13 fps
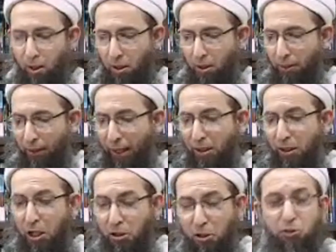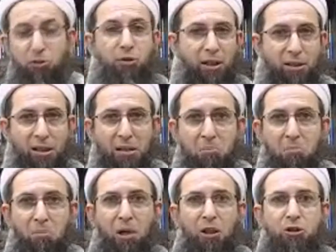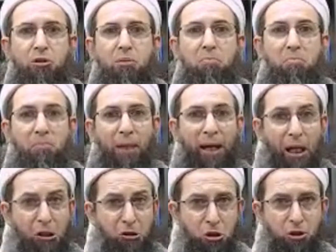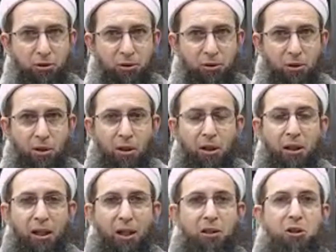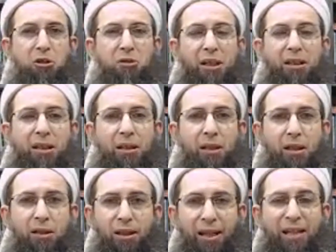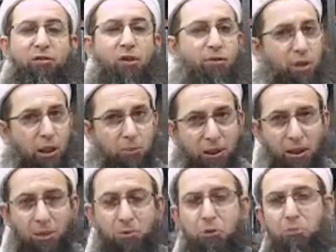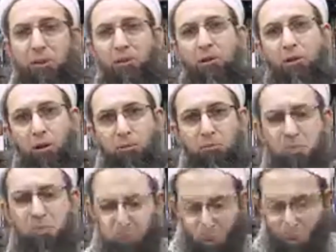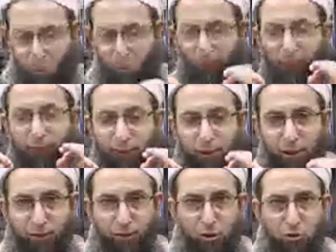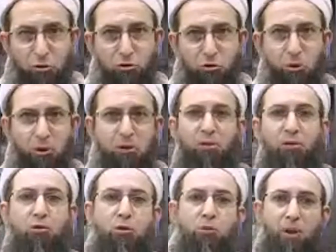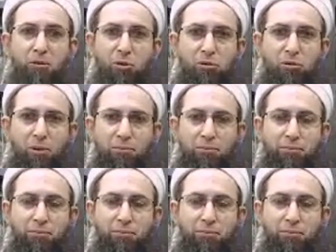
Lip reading: that understanding must match the understanding and the life of Sahaba Kiram Ajma'in radiyallahu. They were the very first students of Rasulullah.